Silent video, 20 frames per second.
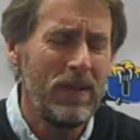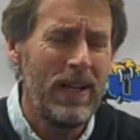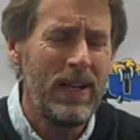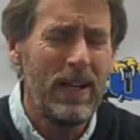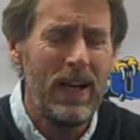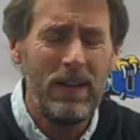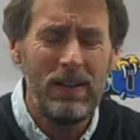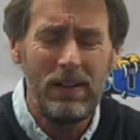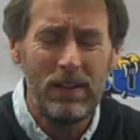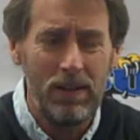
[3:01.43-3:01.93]
when
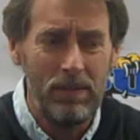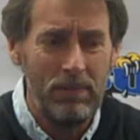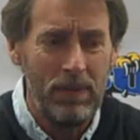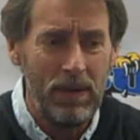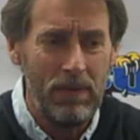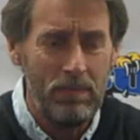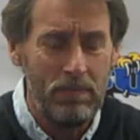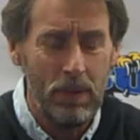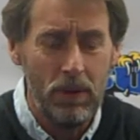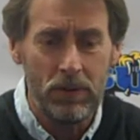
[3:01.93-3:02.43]
I look at
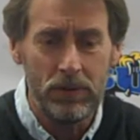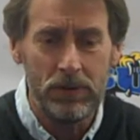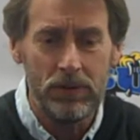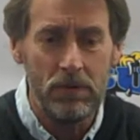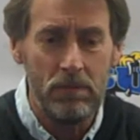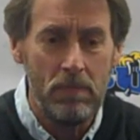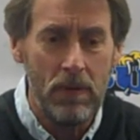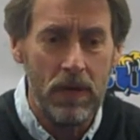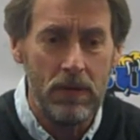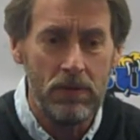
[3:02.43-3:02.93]
my
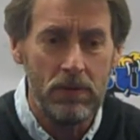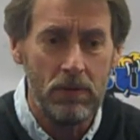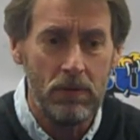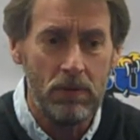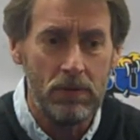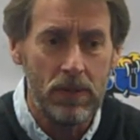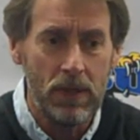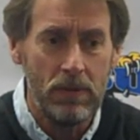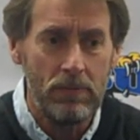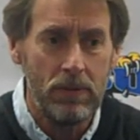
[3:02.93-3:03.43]
personal
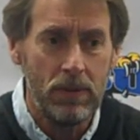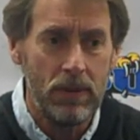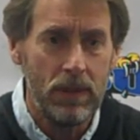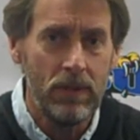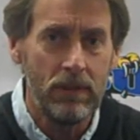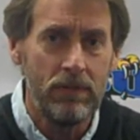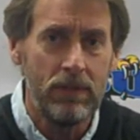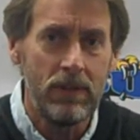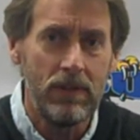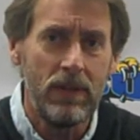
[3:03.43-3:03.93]
mentors, I
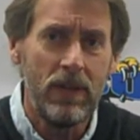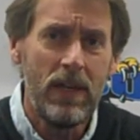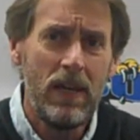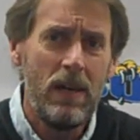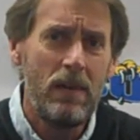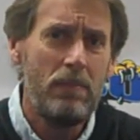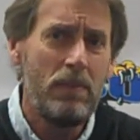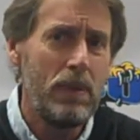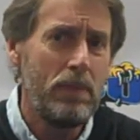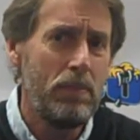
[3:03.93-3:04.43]
believe that
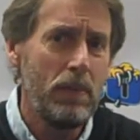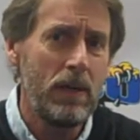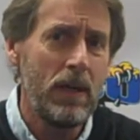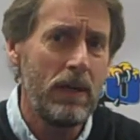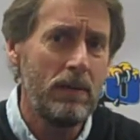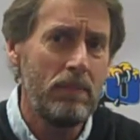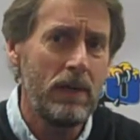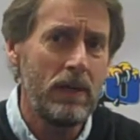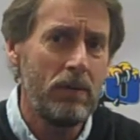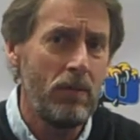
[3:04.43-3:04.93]
people
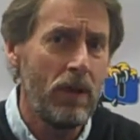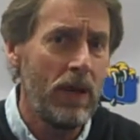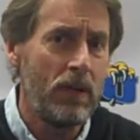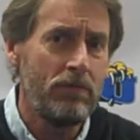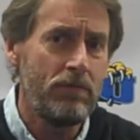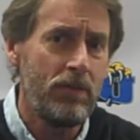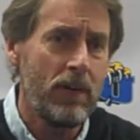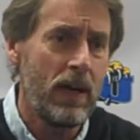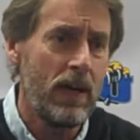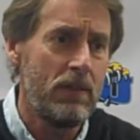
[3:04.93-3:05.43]
like my
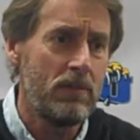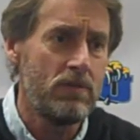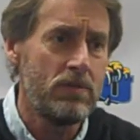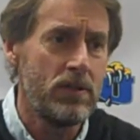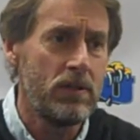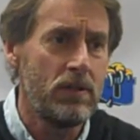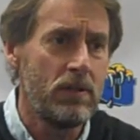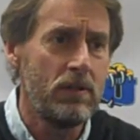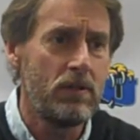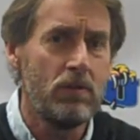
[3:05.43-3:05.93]

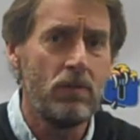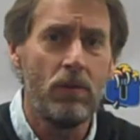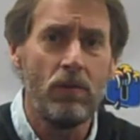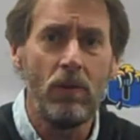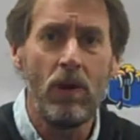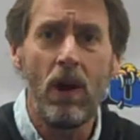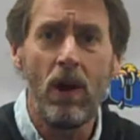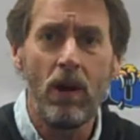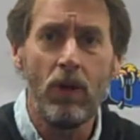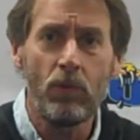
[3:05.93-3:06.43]
grandfathers, who
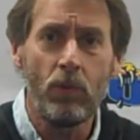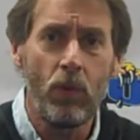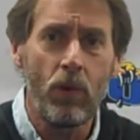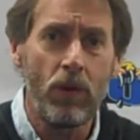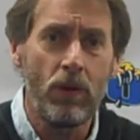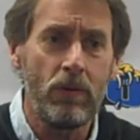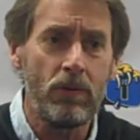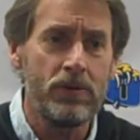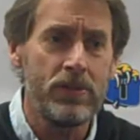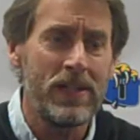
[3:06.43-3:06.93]
are hard
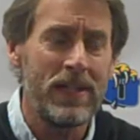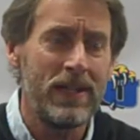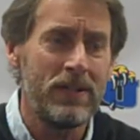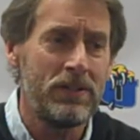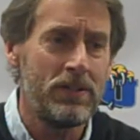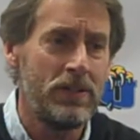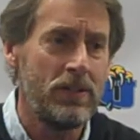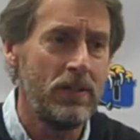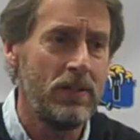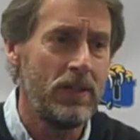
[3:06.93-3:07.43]
workers, they
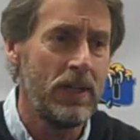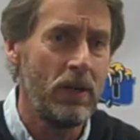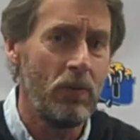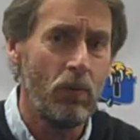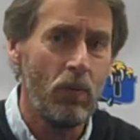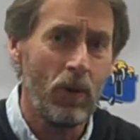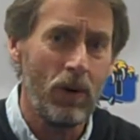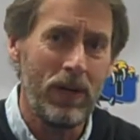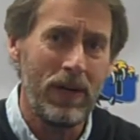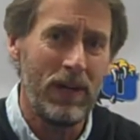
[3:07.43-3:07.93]
instilled
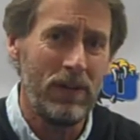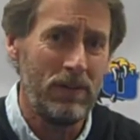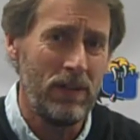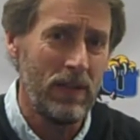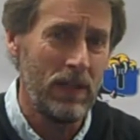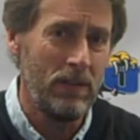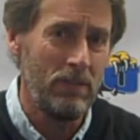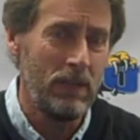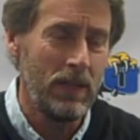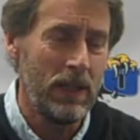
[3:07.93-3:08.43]
that work
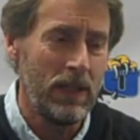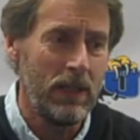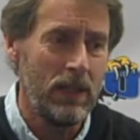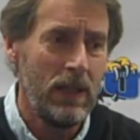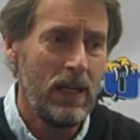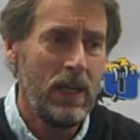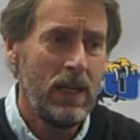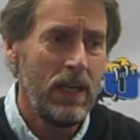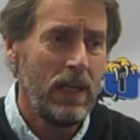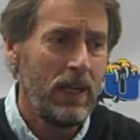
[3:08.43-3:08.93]
ethic in me.
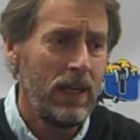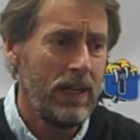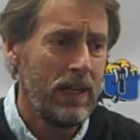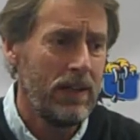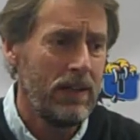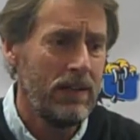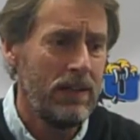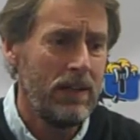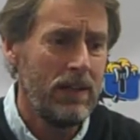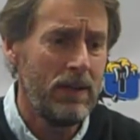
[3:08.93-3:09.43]

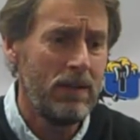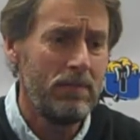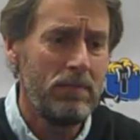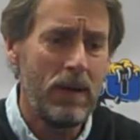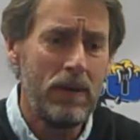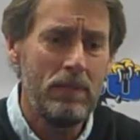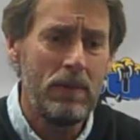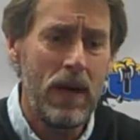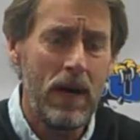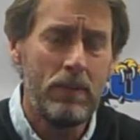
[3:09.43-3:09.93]
And
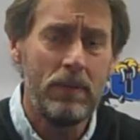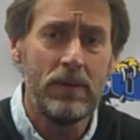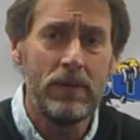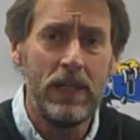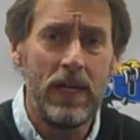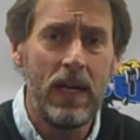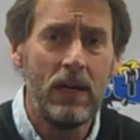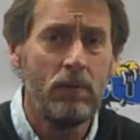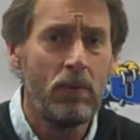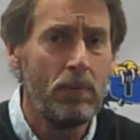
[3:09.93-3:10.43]
my mom and
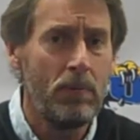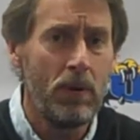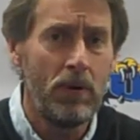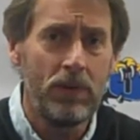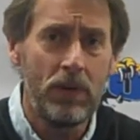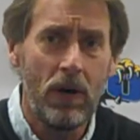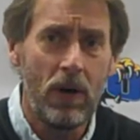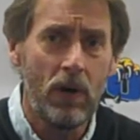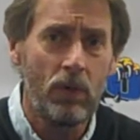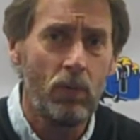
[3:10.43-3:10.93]
dad were
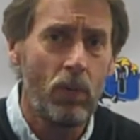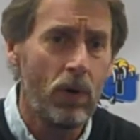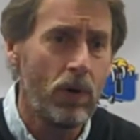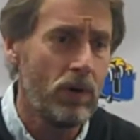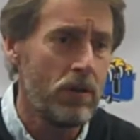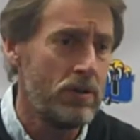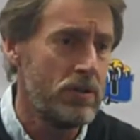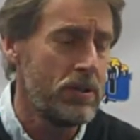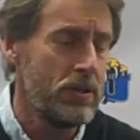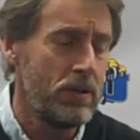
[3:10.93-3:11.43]
both hard
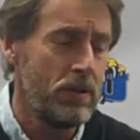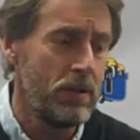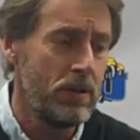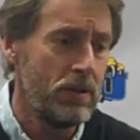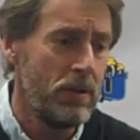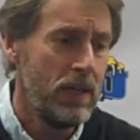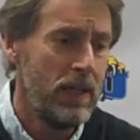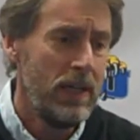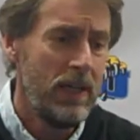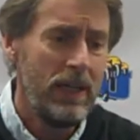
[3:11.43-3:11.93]
workers
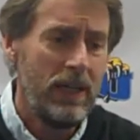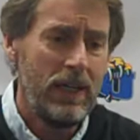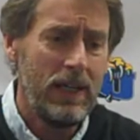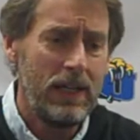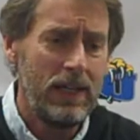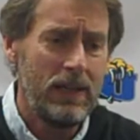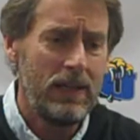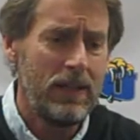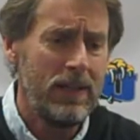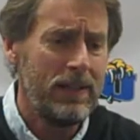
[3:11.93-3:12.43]
too.
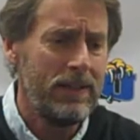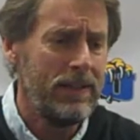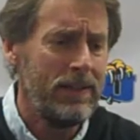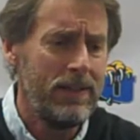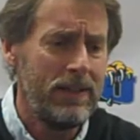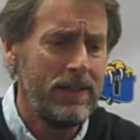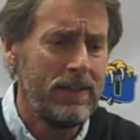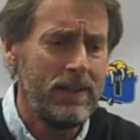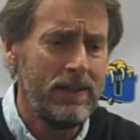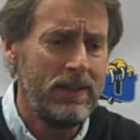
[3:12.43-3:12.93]

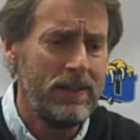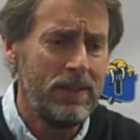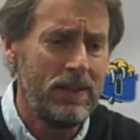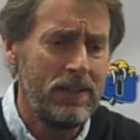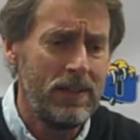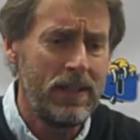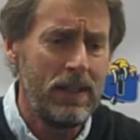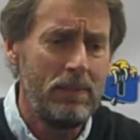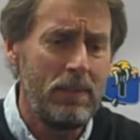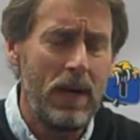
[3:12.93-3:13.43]
And the
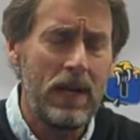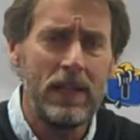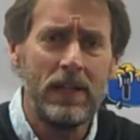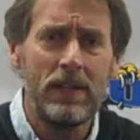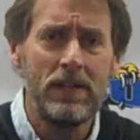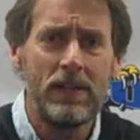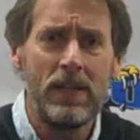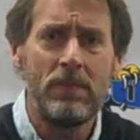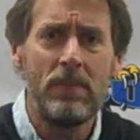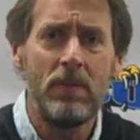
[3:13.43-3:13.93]
thing about it
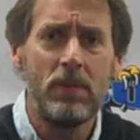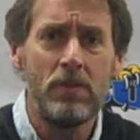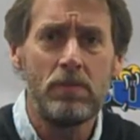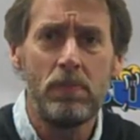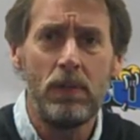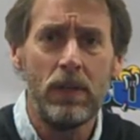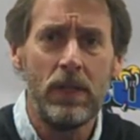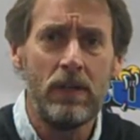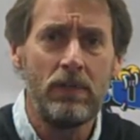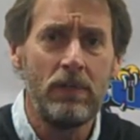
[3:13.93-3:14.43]
is I've always
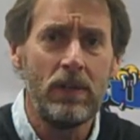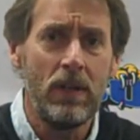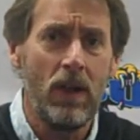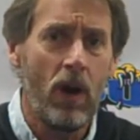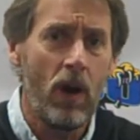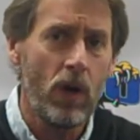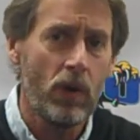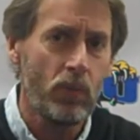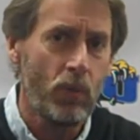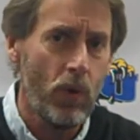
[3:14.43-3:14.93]
believed that
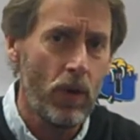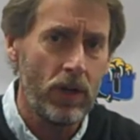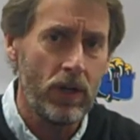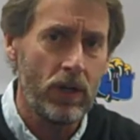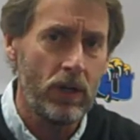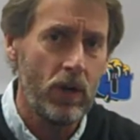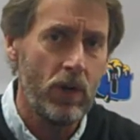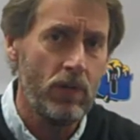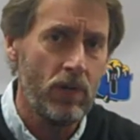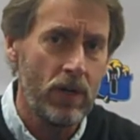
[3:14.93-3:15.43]
hard work
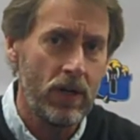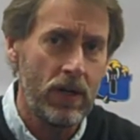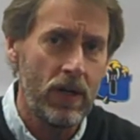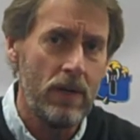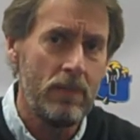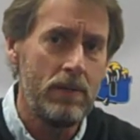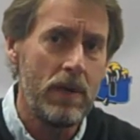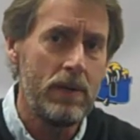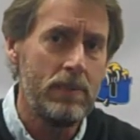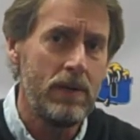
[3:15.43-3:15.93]
can
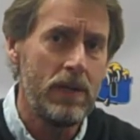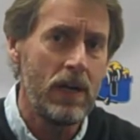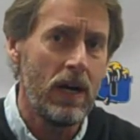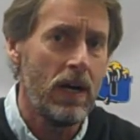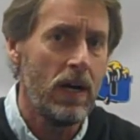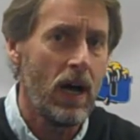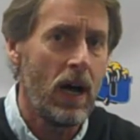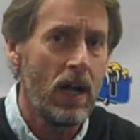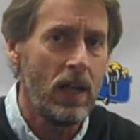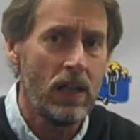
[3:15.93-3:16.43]
overcome maybe a
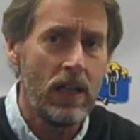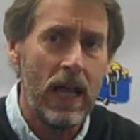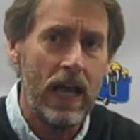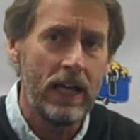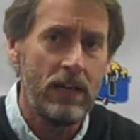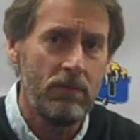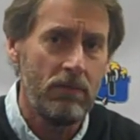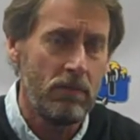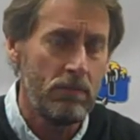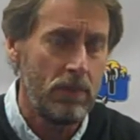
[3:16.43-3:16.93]

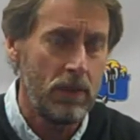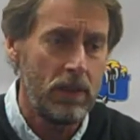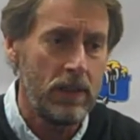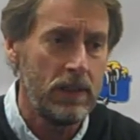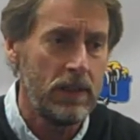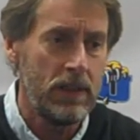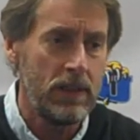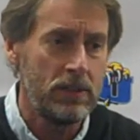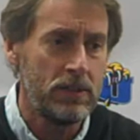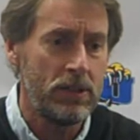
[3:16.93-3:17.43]
lack of
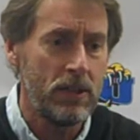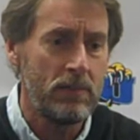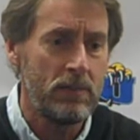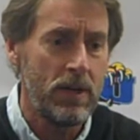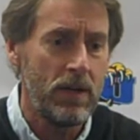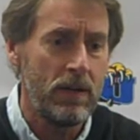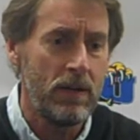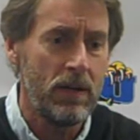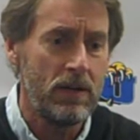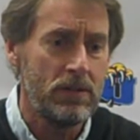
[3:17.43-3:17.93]
ability in some
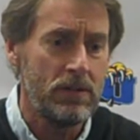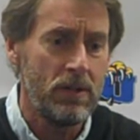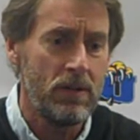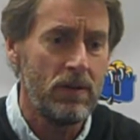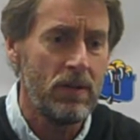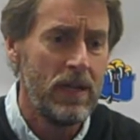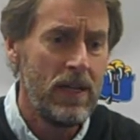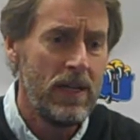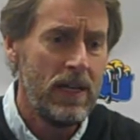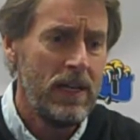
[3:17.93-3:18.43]
areas.
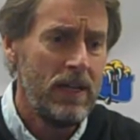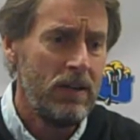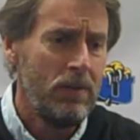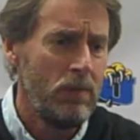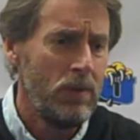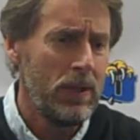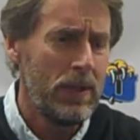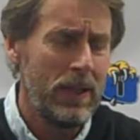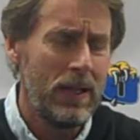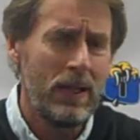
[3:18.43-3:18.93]
So
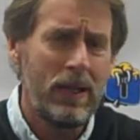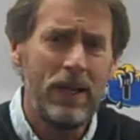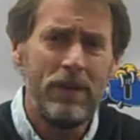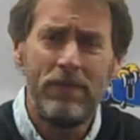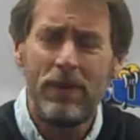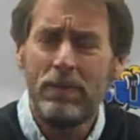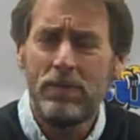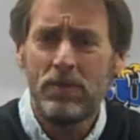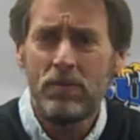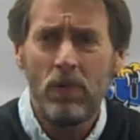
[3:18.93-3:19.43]

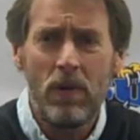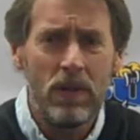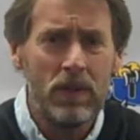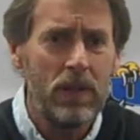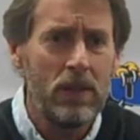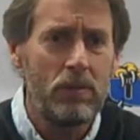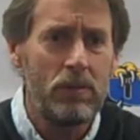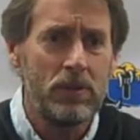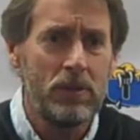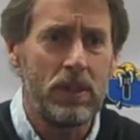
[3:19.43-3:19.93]
if I'm
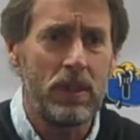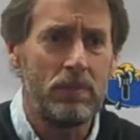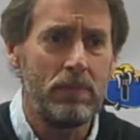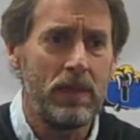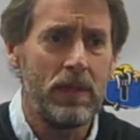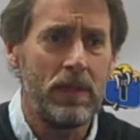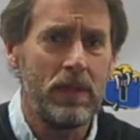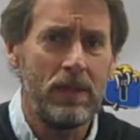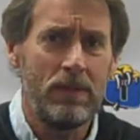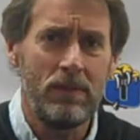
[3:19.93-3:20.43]
struggling with
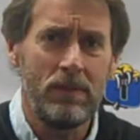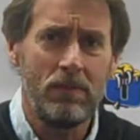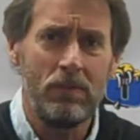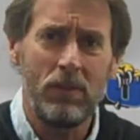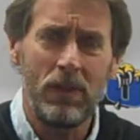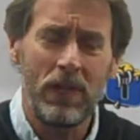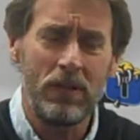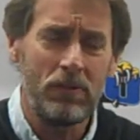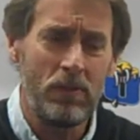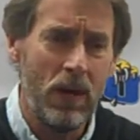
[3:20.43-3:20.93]
something,
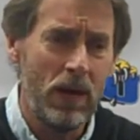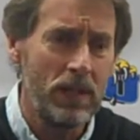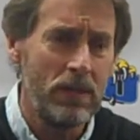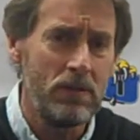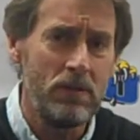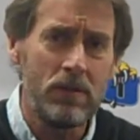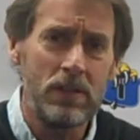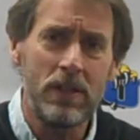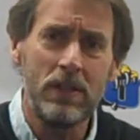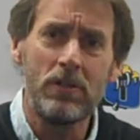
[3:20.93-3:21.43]
what I try to
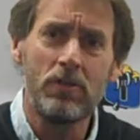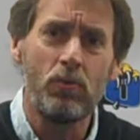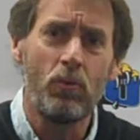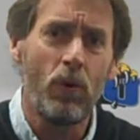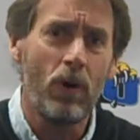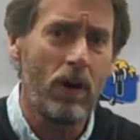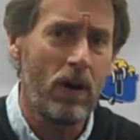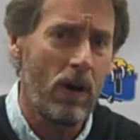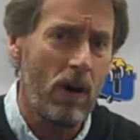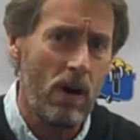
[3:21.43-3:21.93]
do is I just
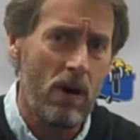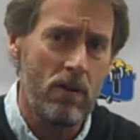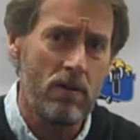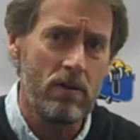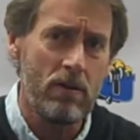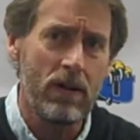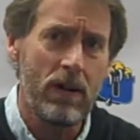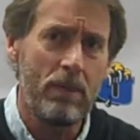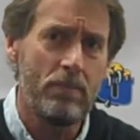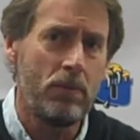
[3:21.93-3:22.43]
work
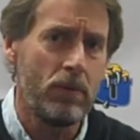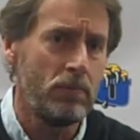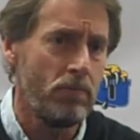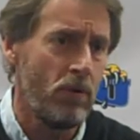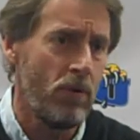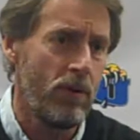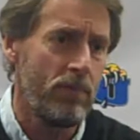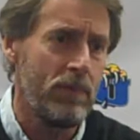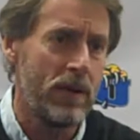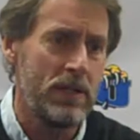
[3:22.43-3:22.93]
harder. I put
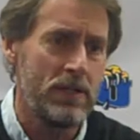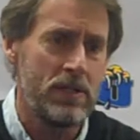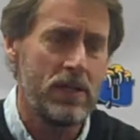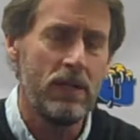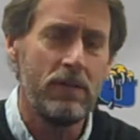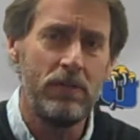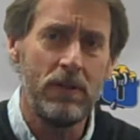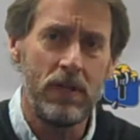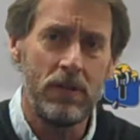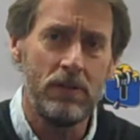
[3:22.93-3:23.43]
more of
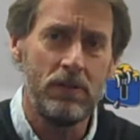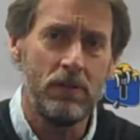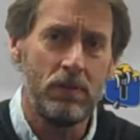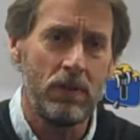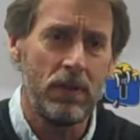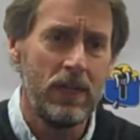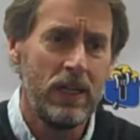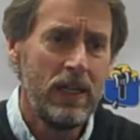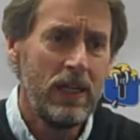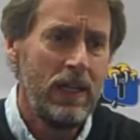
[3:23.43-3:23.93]
myself into
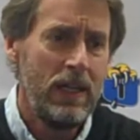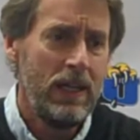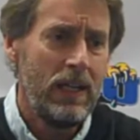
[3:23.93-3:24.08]
it.